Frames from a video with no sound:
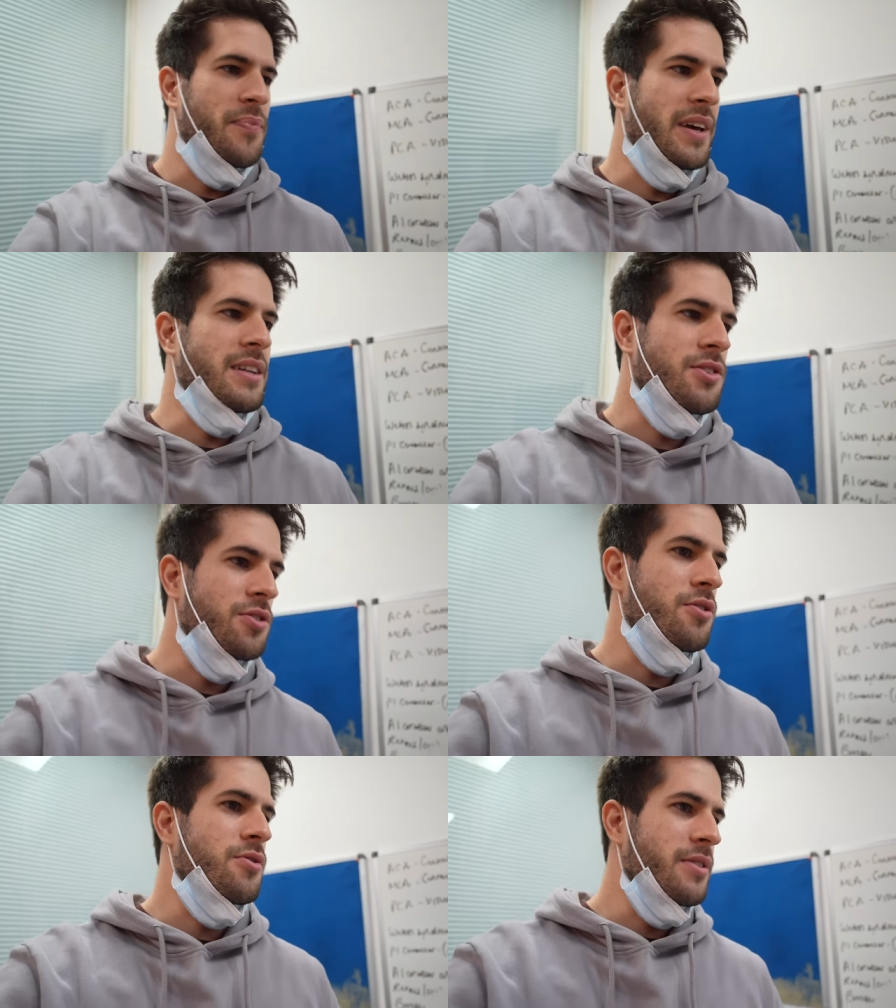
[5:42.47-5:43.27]
And
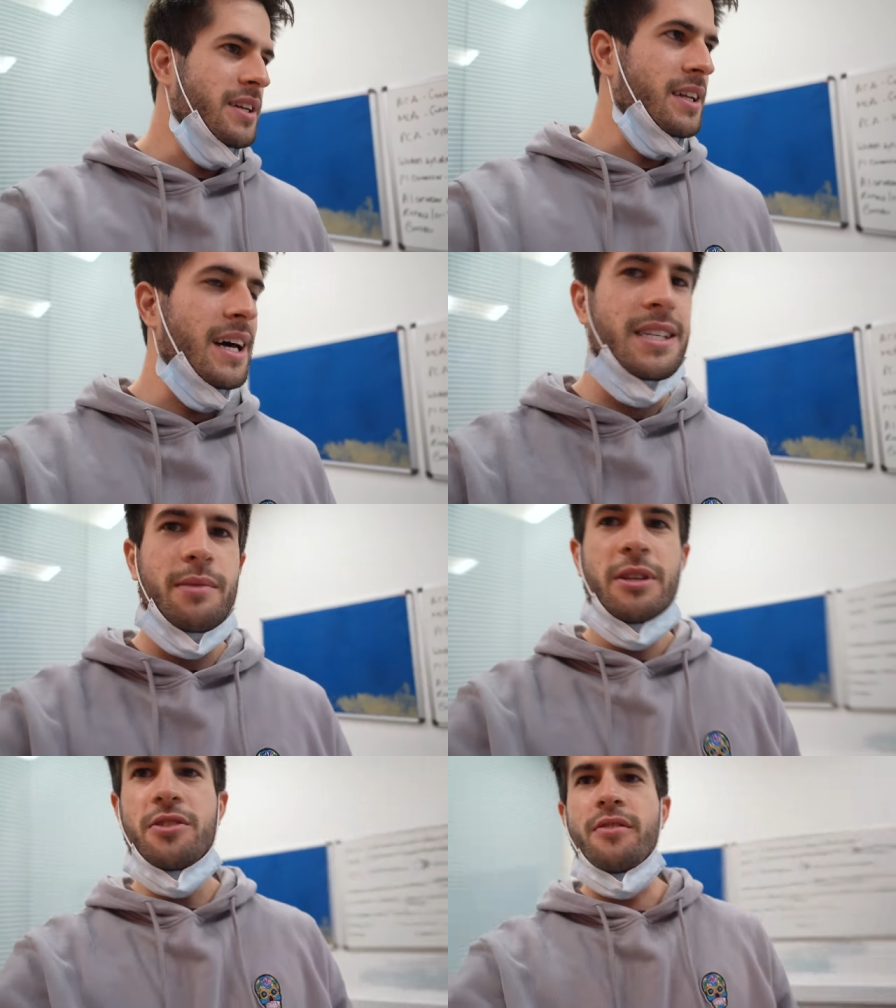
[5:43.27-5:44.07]
so in classic
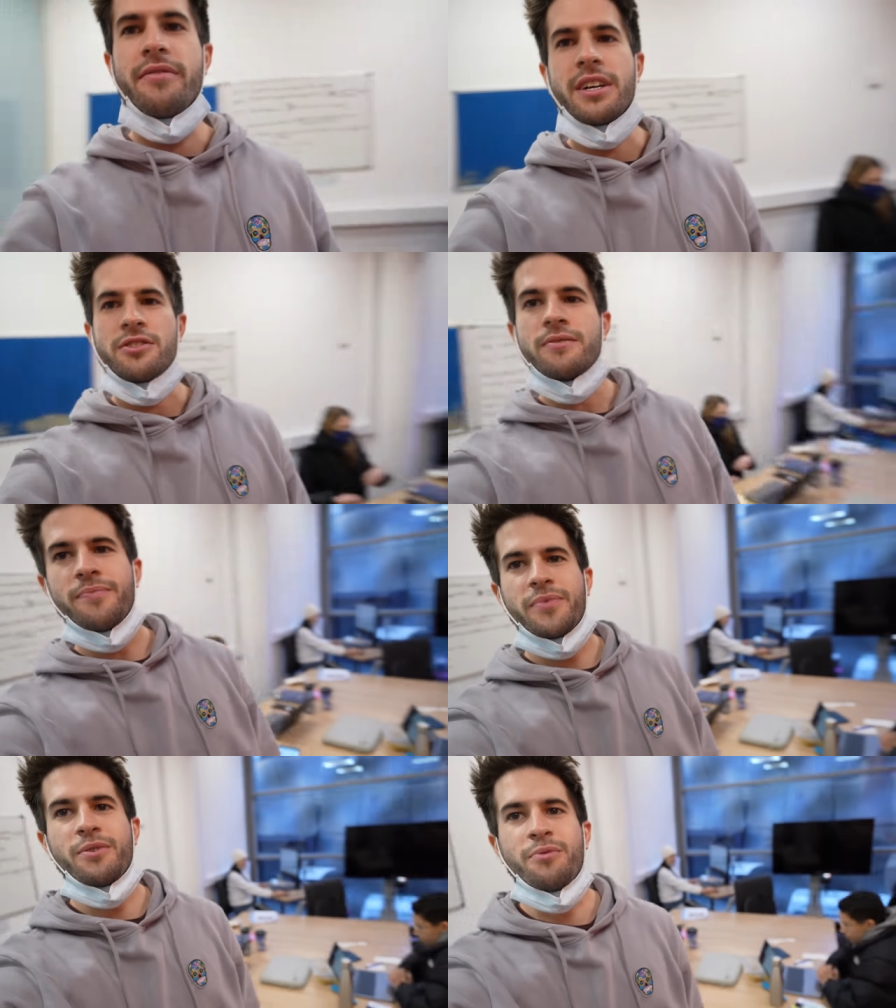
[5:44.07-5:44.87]
med student
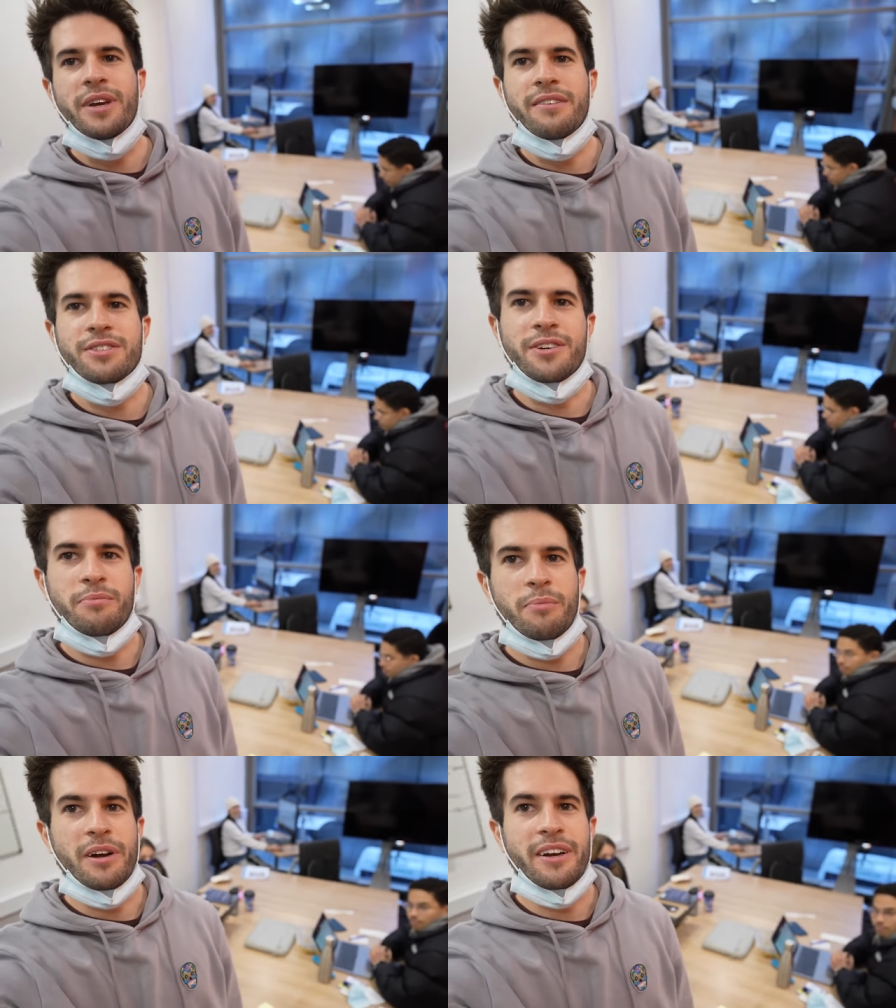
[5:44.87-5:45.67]
fashion, we have started
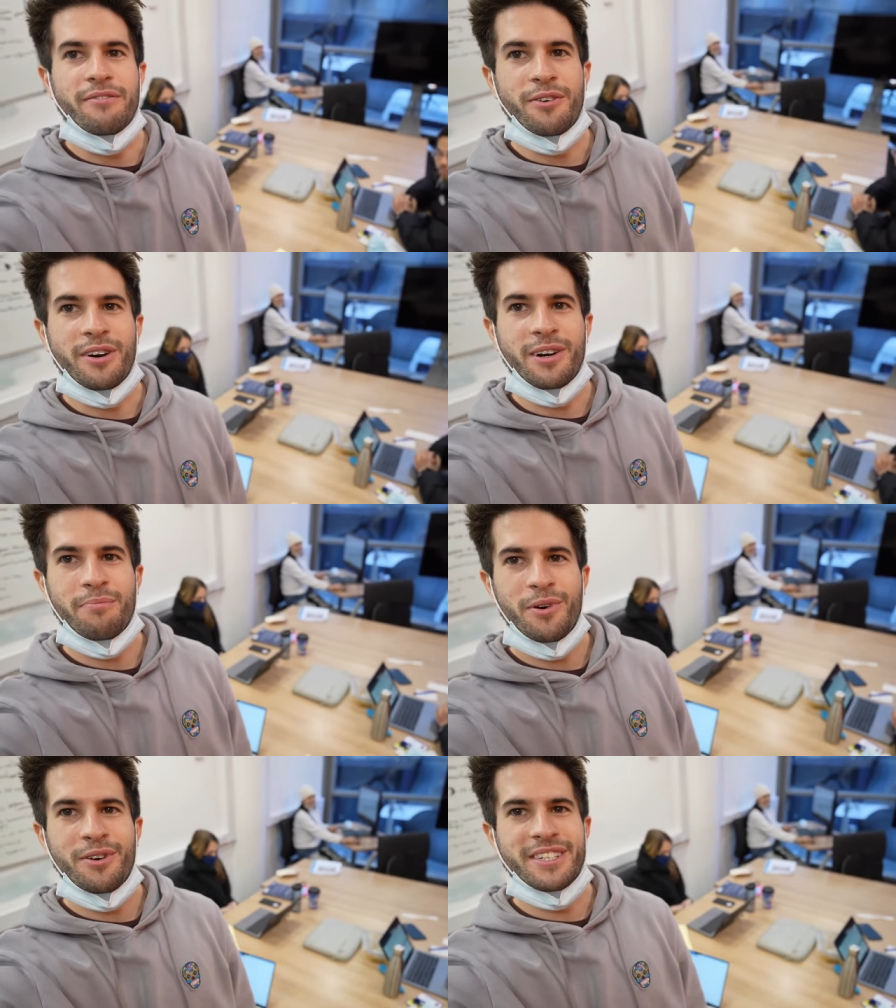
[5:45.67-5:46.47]
preparing for our
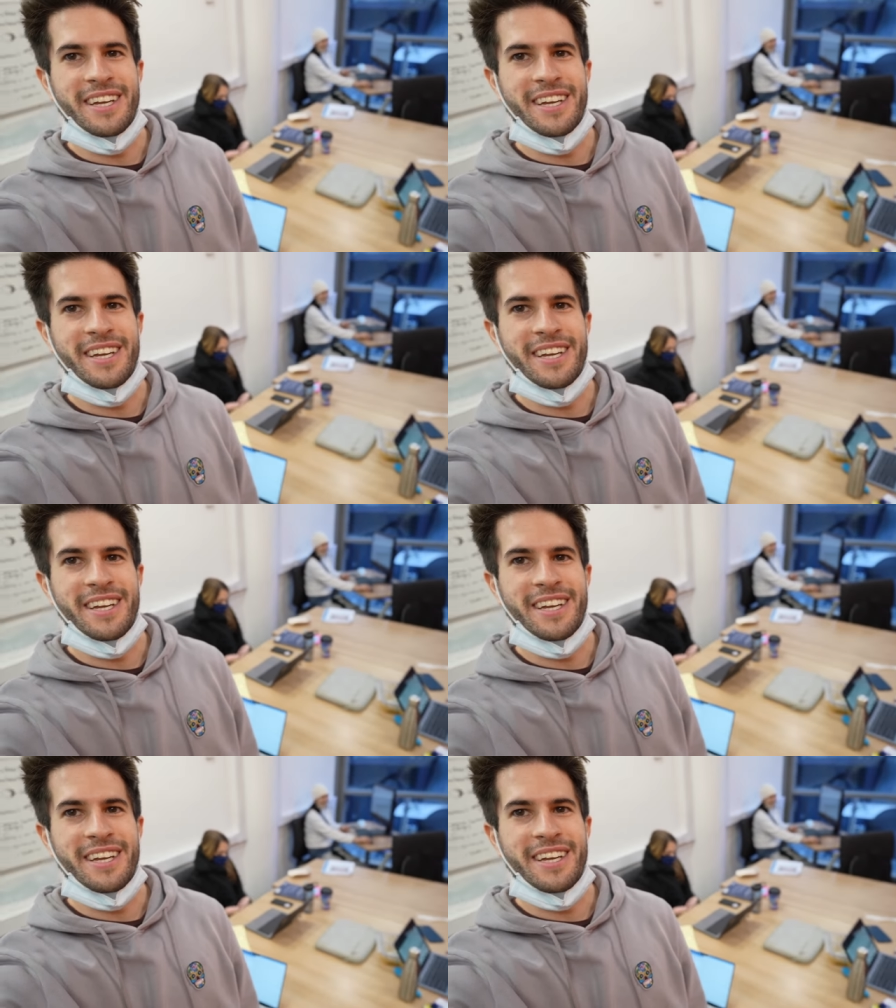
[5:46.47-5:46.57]
progress